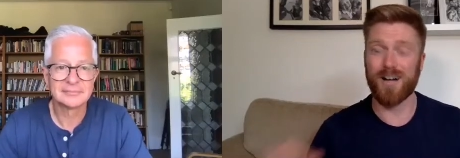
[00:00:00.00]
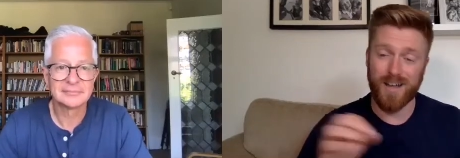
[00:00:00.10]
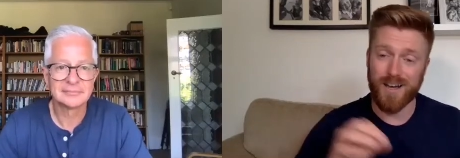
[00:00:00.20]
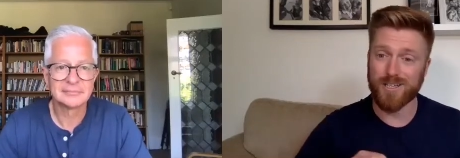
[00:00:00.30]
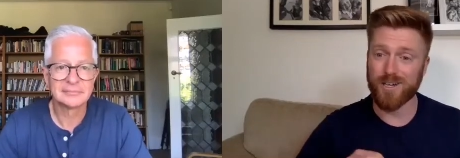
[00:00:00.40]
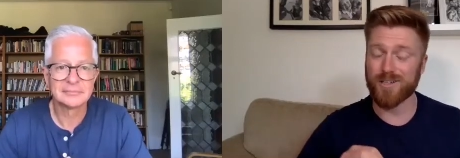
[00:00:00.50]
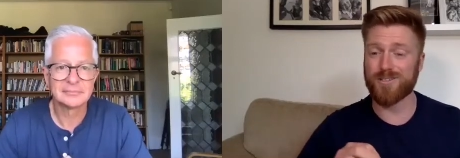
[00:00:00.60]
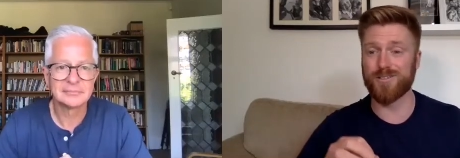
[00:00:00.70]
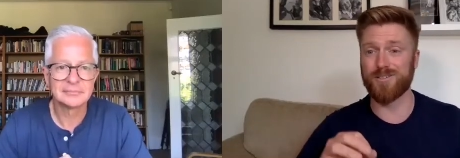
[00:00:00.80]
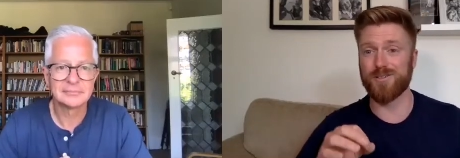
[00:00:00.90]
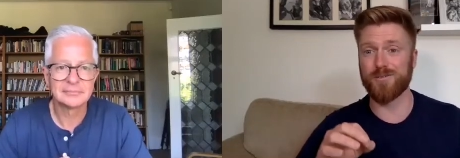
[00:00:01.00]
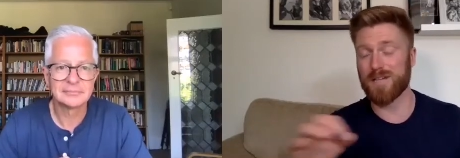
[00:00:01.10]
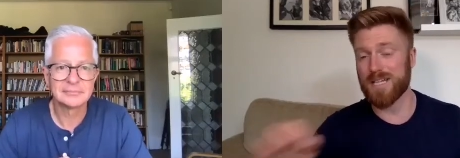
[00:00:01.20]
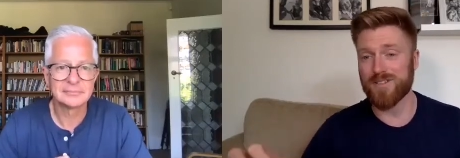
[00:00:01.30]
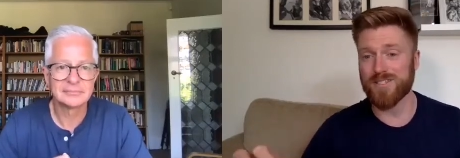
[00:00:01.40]
Speaker 1: are like us and who
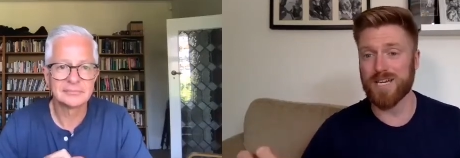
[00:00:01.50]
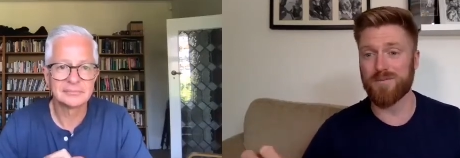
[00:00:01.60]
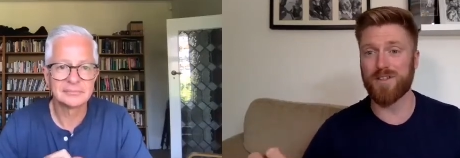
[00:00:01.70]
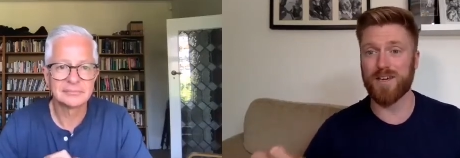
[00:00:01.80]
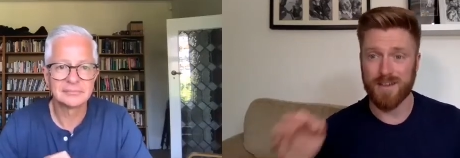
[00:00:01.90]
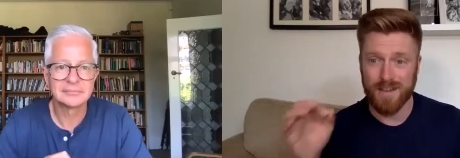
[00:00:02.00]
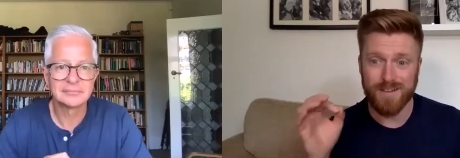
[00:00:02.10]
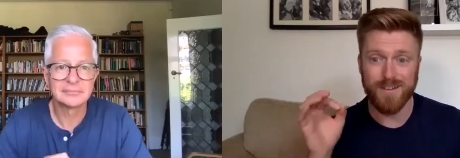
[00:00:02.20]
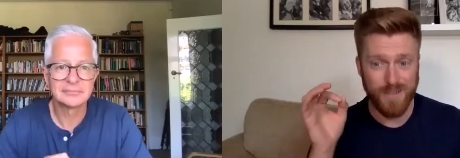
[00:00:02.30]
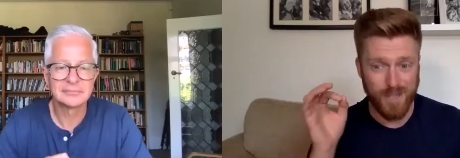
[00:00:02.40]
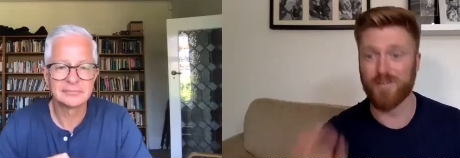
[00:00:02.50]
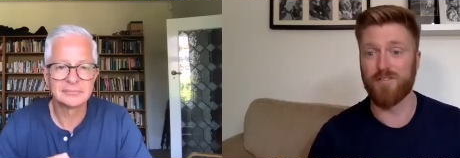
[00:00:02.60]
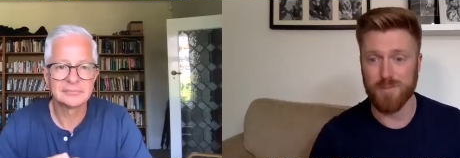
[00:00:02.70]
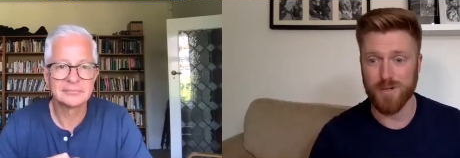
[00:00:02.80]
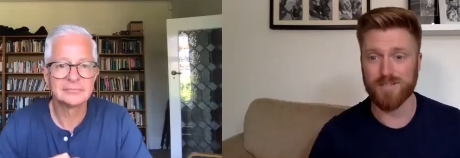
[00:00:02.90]
believe the same thing, love
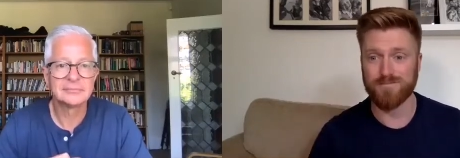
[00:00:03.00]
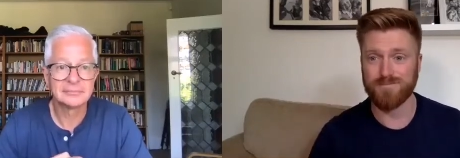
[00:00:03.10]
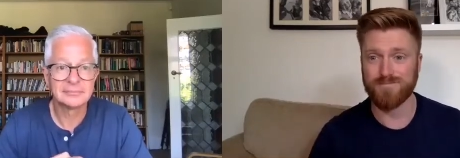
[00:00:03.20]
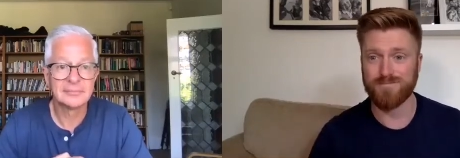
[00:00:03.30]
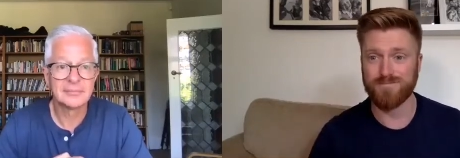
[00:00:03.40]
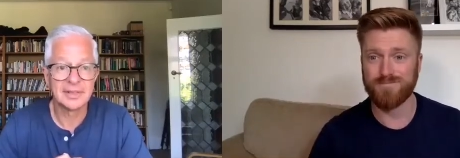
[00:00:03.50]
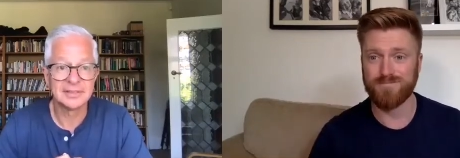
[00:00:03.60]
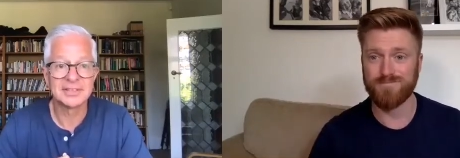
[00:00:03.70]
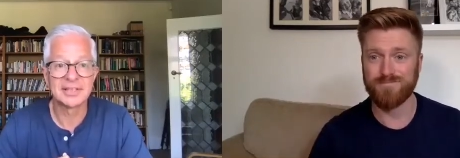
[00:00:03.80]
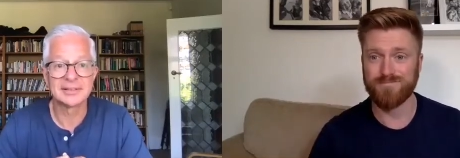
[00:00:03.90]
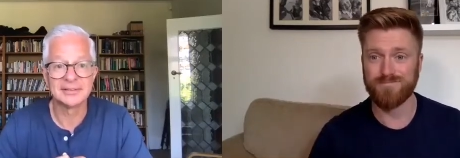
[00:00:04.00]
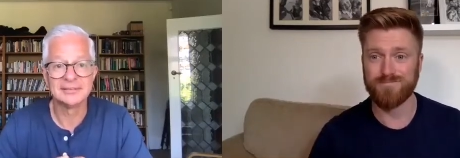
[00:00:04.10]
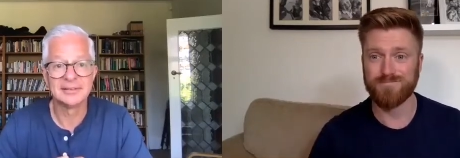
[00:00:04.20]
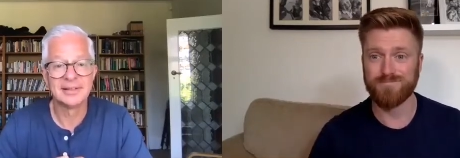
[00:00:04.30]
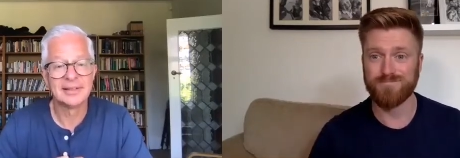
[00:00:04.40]
everybody.
Speaker 2: Exactly.
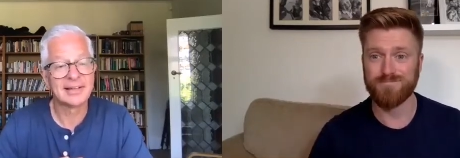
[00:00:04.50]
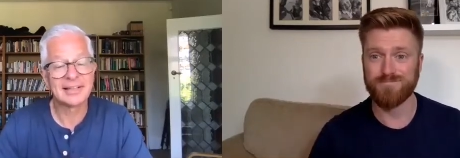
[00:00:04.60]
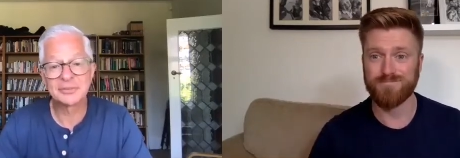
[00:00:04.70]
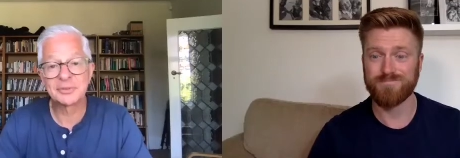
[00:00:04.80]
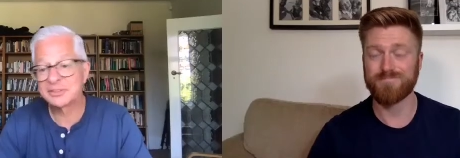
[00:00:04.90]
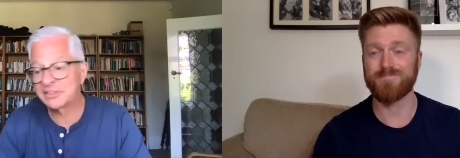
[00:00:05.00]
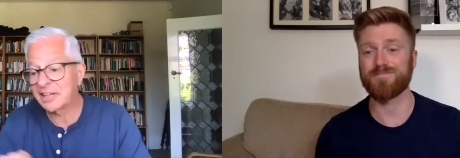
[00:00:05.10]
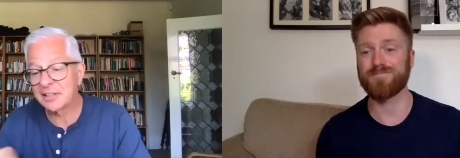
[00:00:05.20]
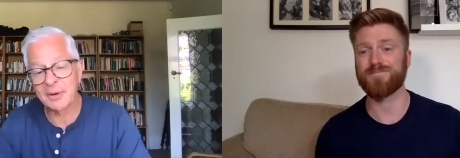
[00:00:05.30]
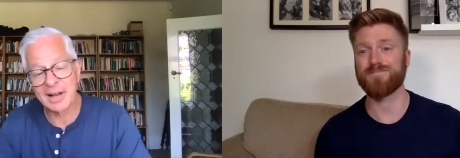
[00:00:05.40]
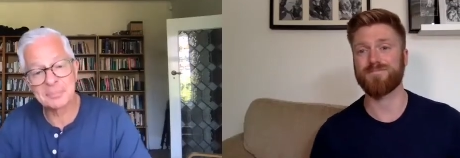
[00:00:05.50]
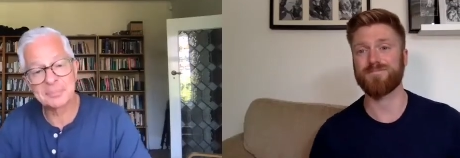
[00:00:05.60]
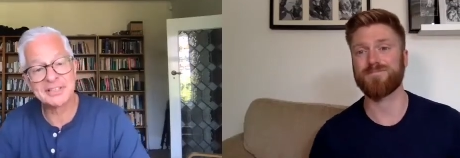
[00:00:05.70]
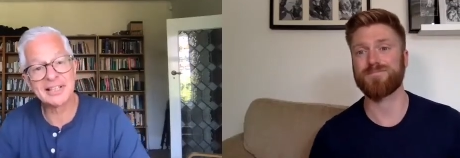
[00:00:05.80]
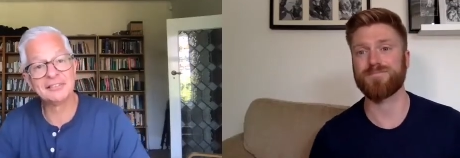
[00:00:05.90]
And that's what, exactly what happens
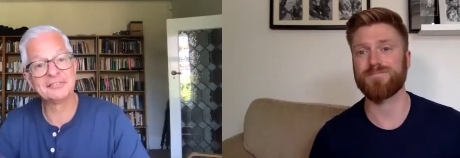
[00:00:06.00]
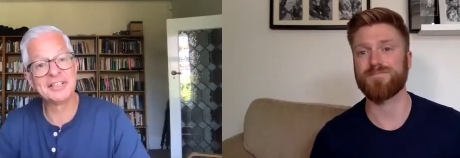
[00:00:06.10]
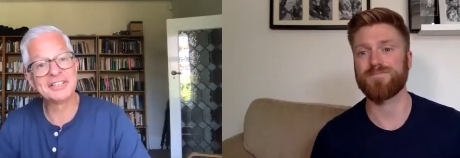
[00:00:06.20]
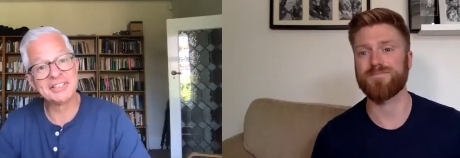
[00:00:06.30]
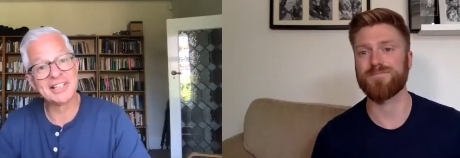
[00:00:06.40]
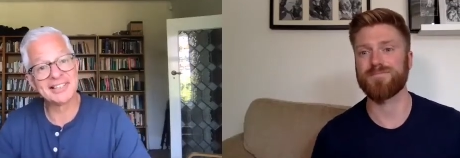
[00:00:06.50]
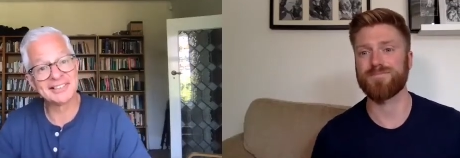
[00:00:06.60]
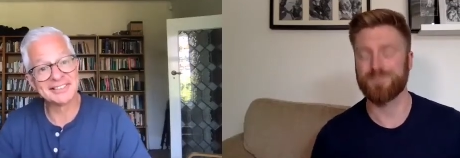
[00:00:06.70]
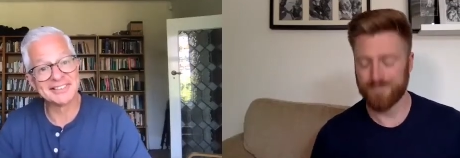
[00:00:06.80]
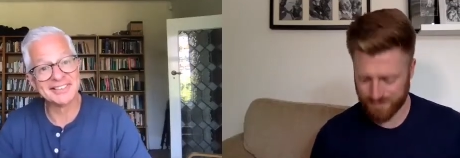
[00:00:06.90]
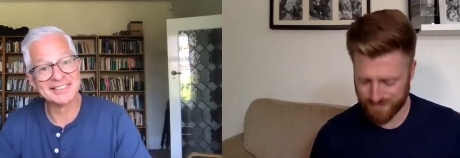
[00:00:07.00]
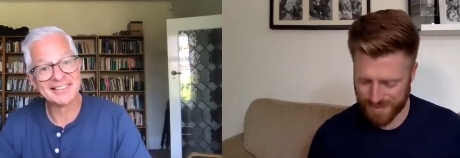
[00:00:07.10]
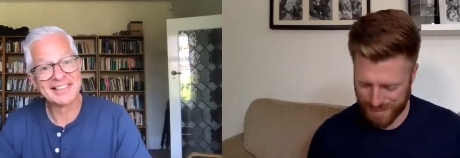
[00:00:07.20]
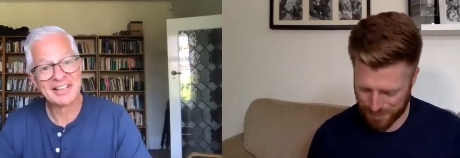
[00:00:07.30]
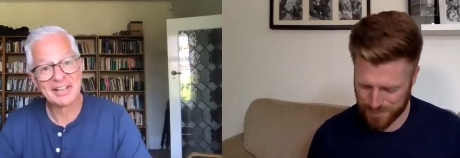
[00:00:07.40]
then in verse 9, isn't it?
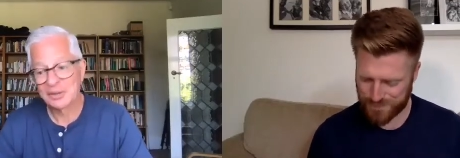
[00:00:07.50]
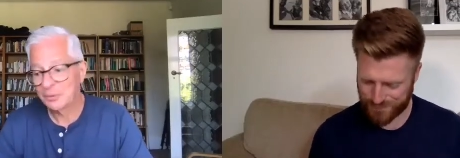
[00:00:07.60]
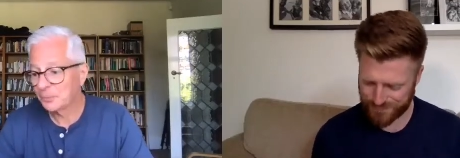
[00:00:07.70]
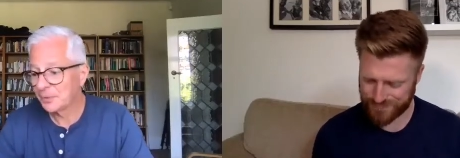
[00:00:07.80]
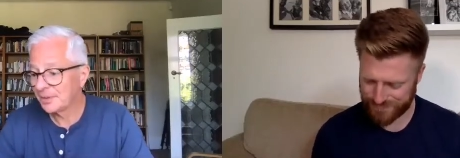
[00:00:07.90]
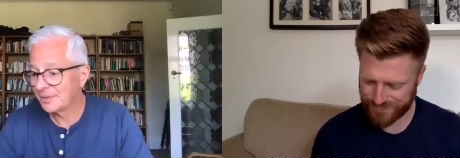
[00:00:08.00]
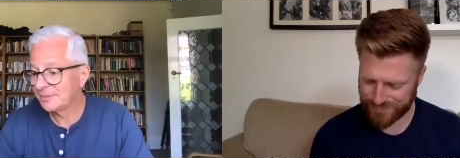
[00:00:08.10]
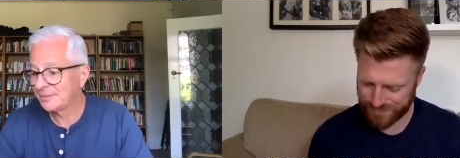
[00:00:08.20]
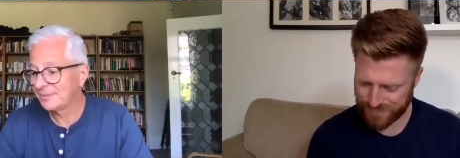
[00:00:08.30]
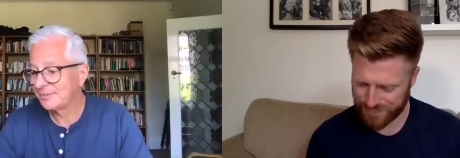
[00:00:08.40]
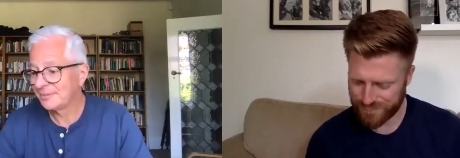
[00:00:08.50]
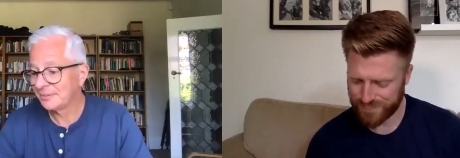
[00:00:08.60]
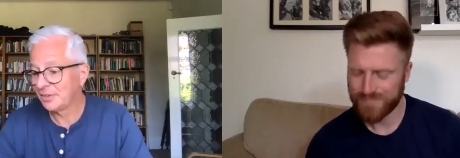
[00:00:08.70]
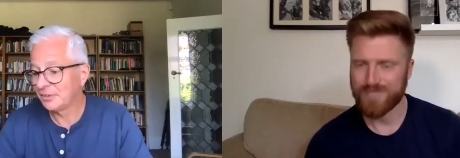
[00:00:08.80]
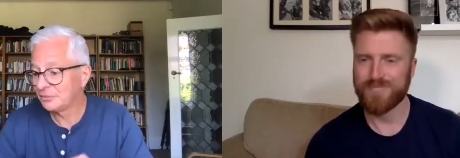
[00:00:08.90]
Yeah. Where,
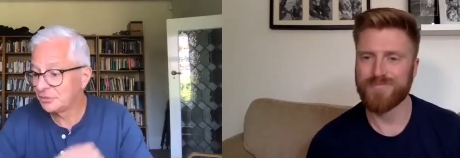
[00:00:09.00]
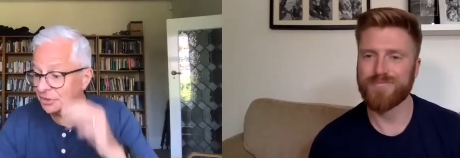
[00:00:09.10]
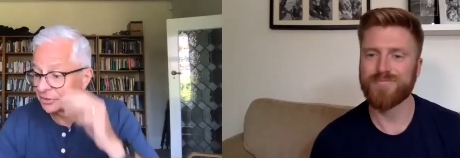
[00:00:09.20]
you know, John